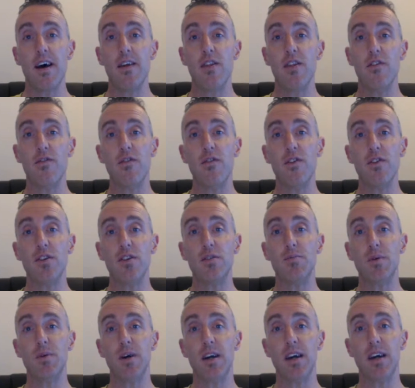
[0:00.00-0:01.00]
The first
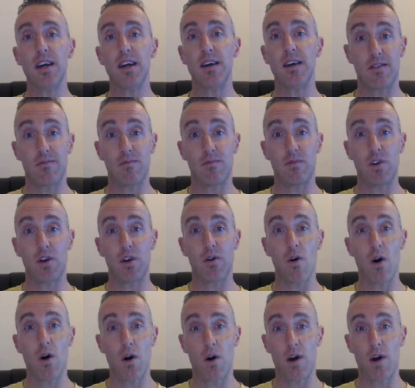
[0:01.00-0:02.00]
being your
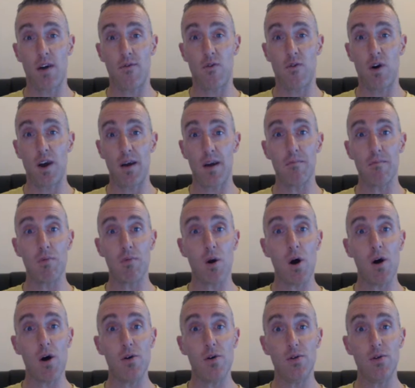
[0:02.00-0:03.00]
IIFYM
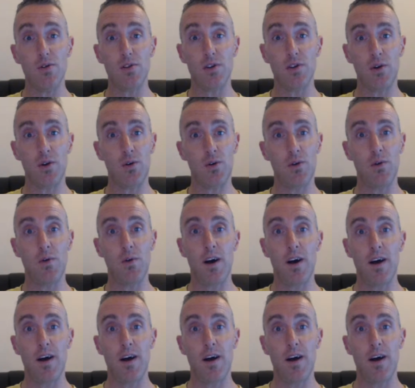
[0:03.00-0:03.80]
bros who,